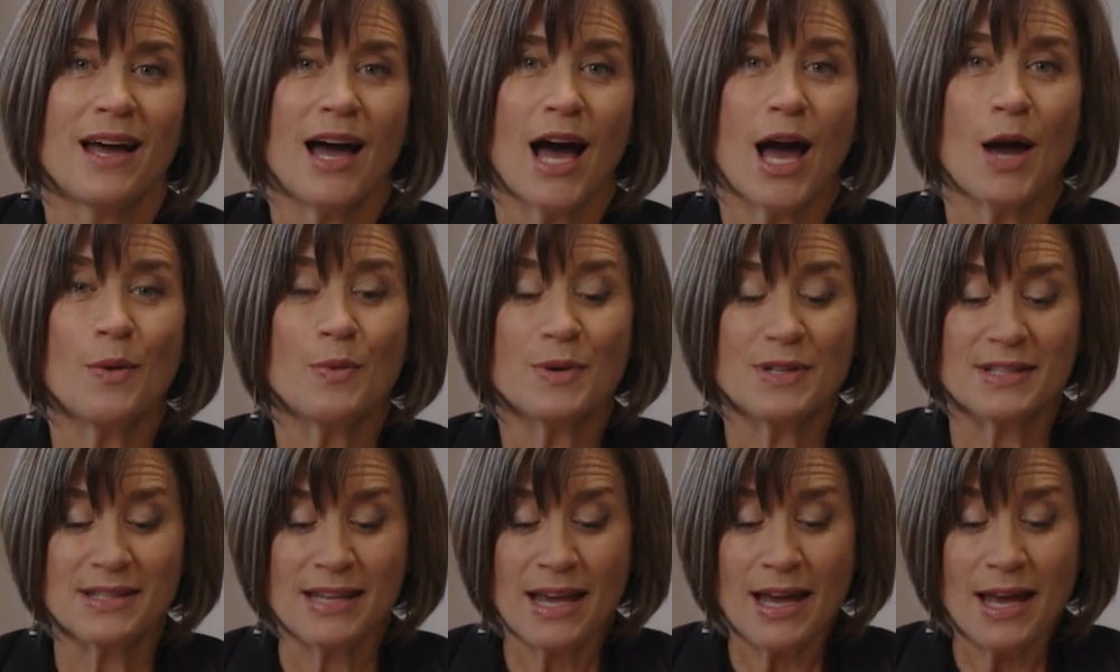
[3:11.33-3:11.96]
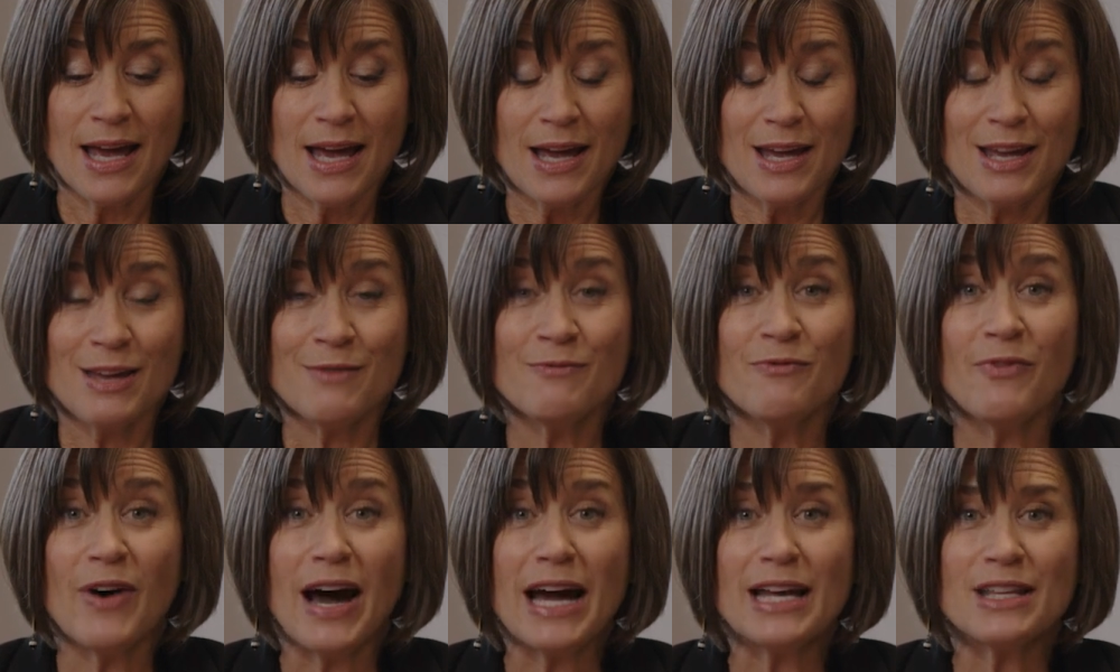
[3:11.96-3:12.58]
I was
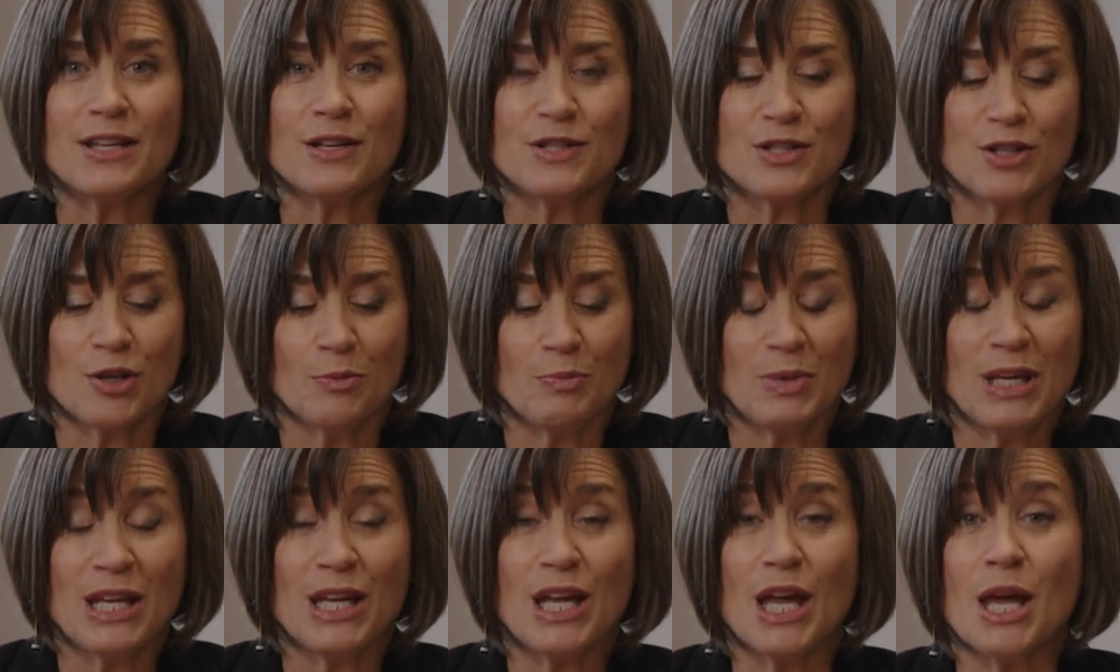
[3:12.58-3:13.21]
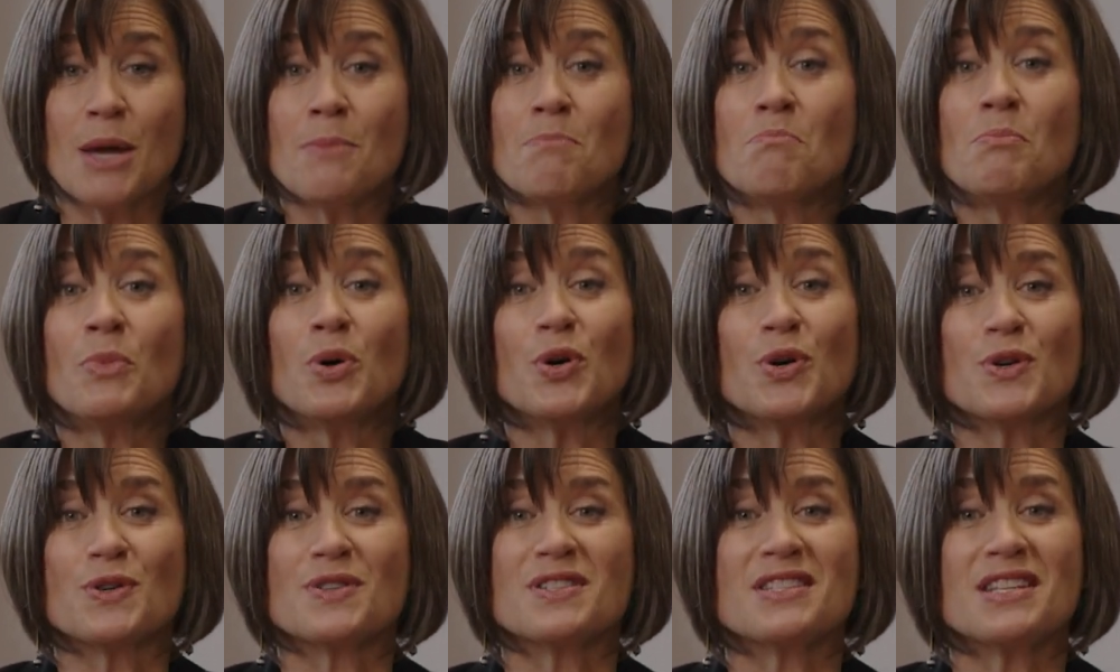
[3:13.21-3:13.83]
invited to be
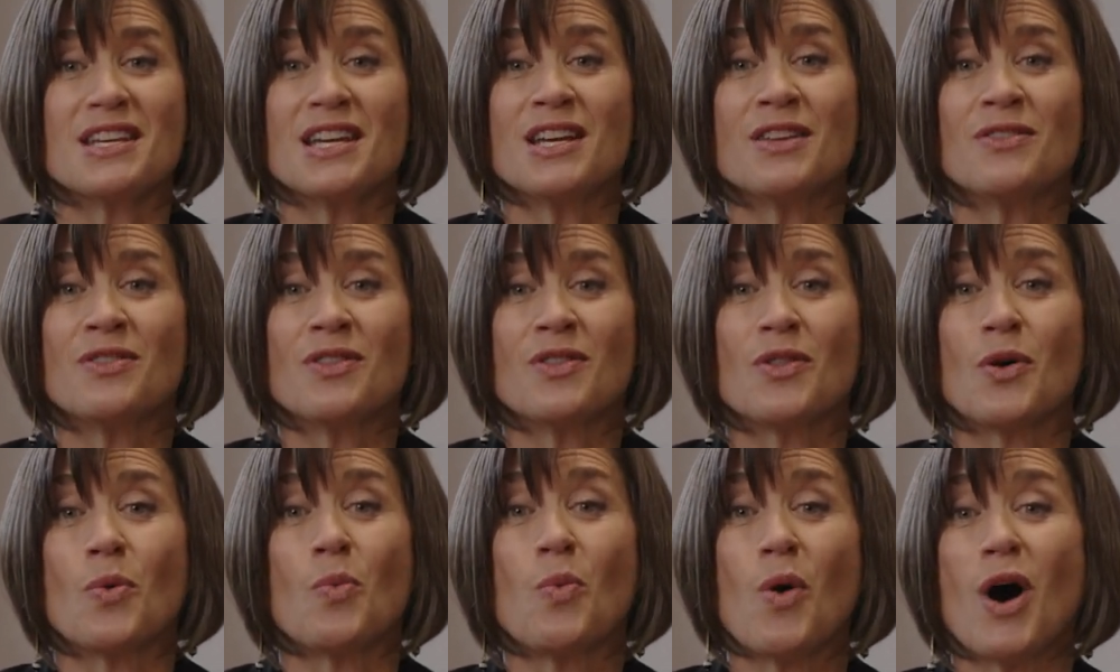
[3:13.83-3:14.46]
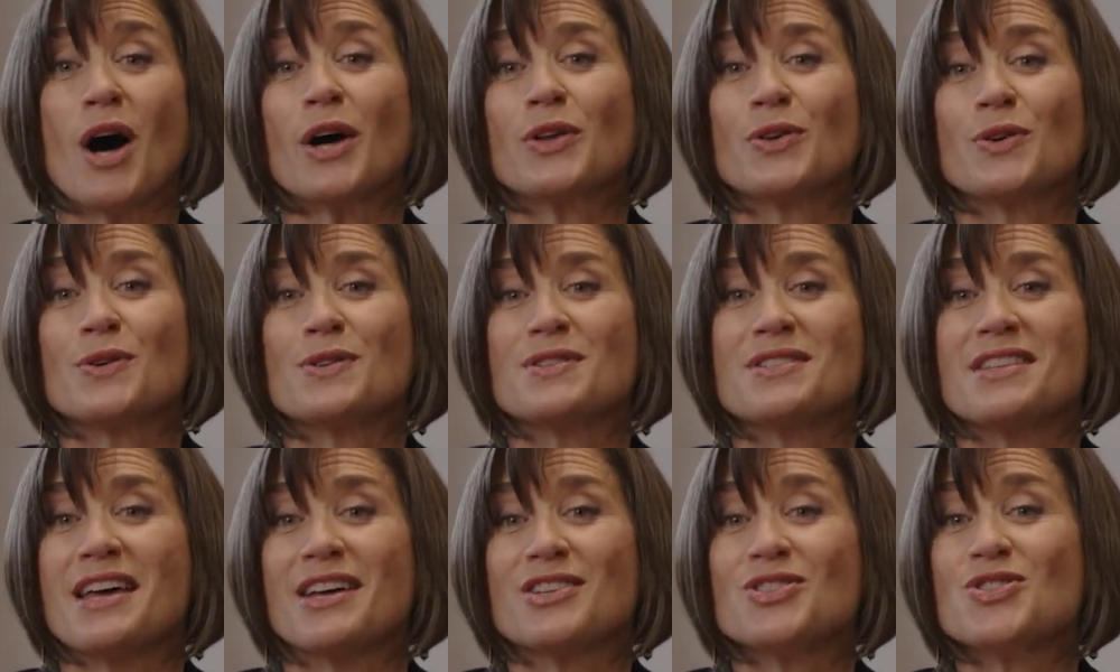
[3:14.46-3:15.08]
immersed in the
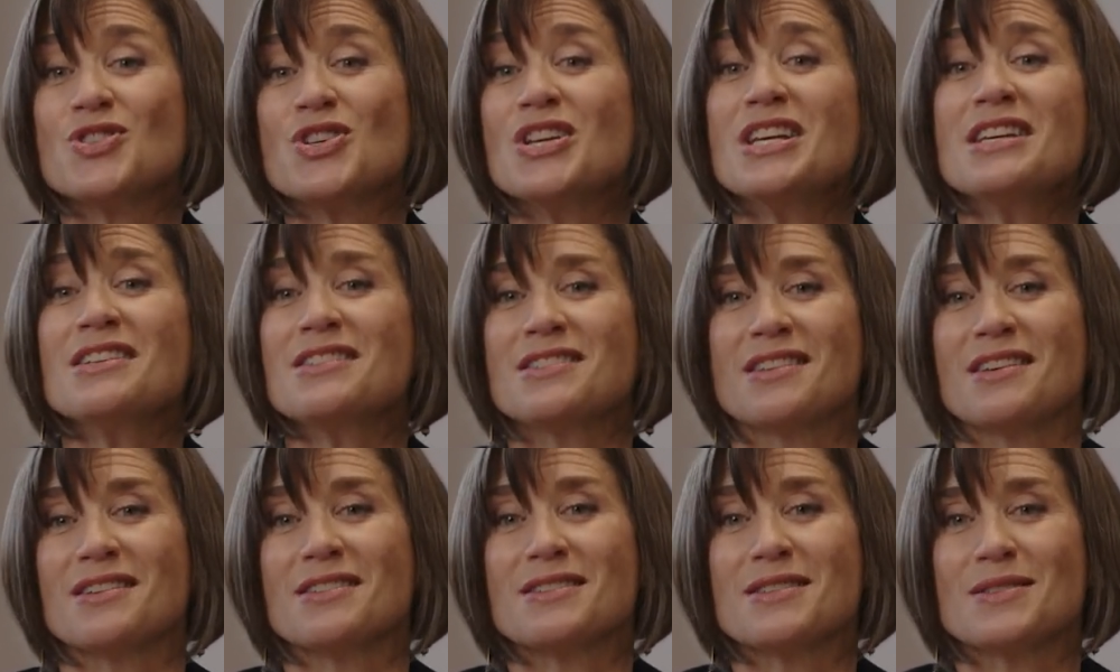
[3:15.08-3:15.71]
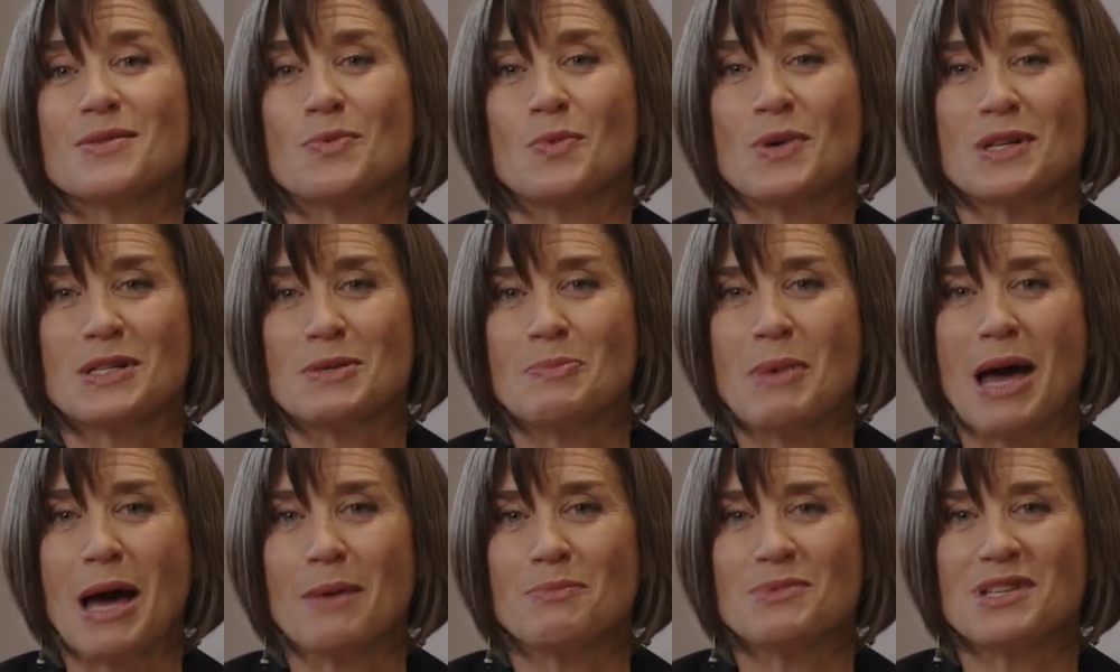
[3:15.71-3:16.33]
waters that Jesus was
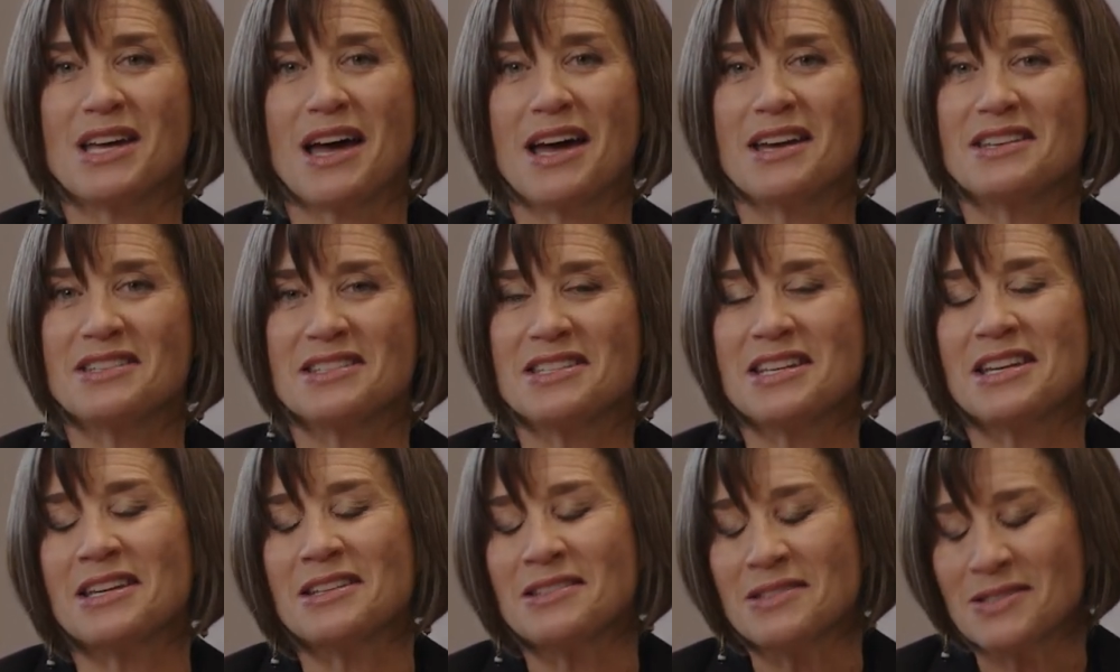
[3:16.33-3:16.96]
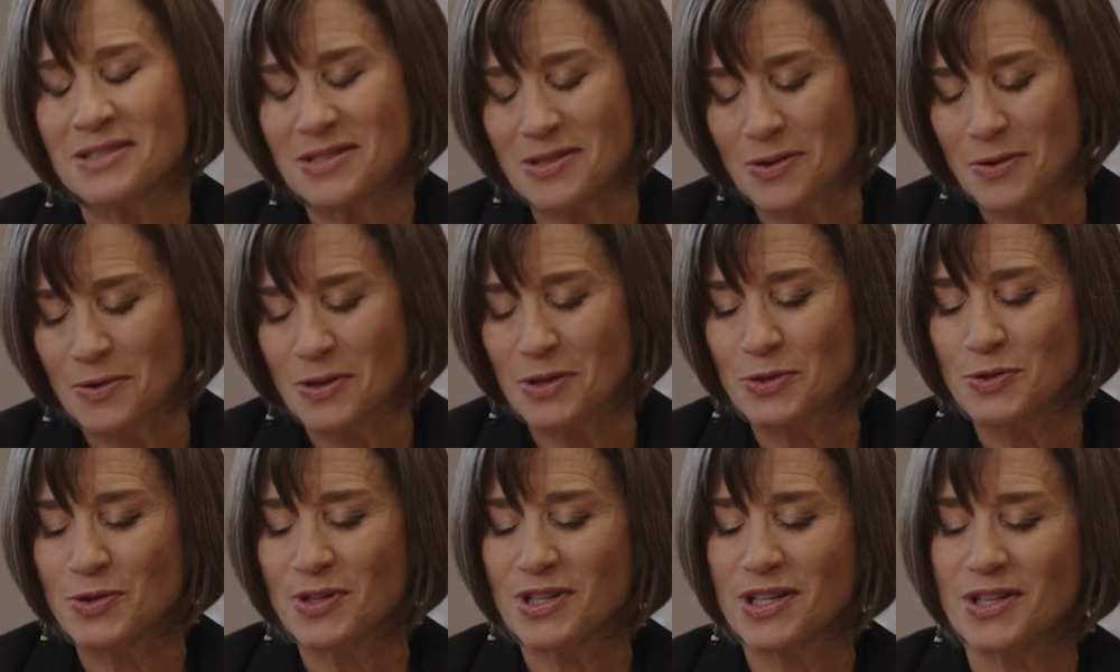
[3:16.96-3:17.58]
baptized in, so
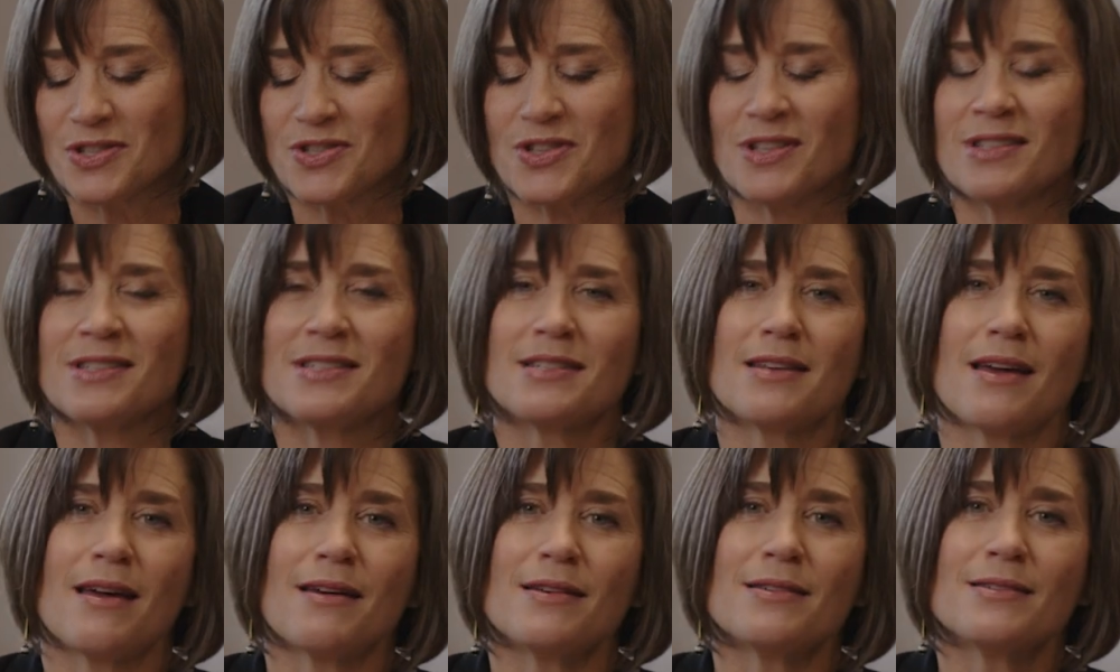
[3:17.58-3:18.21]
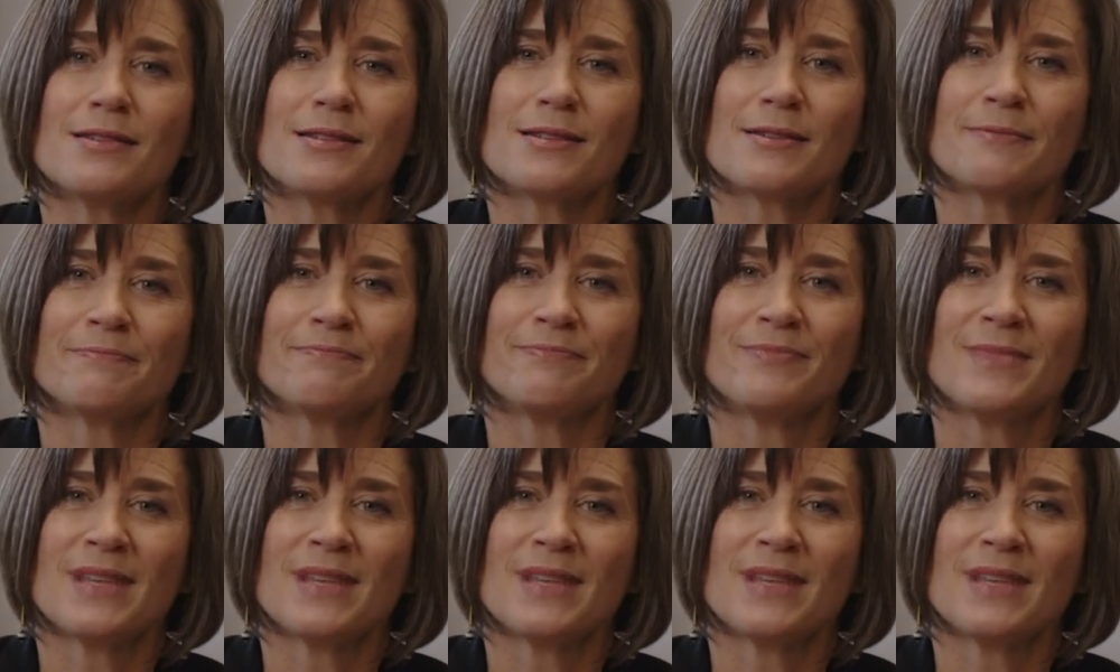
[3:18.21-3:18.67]
the tradition says.